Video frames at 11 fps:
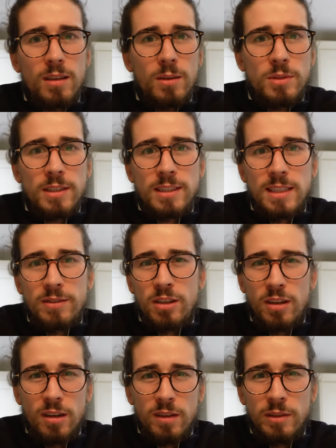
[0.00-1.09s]
I would say
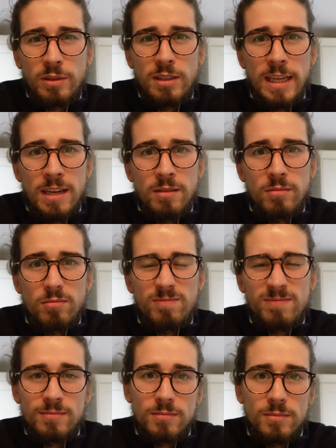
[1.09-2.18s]
7.5 out of 10.
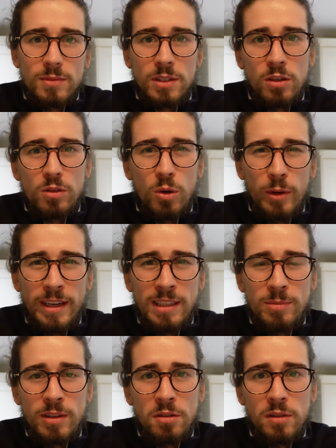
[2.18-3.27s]
They look alright,
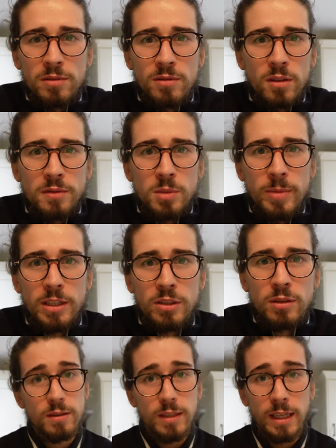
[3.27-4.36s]
but they're nothing special.
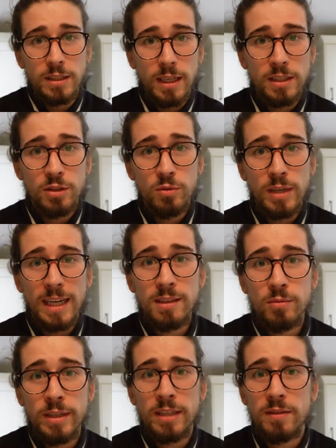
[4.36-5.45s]
I do highly
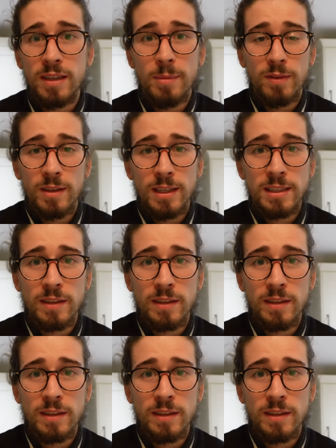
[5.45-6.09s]
rate the Vaporflies.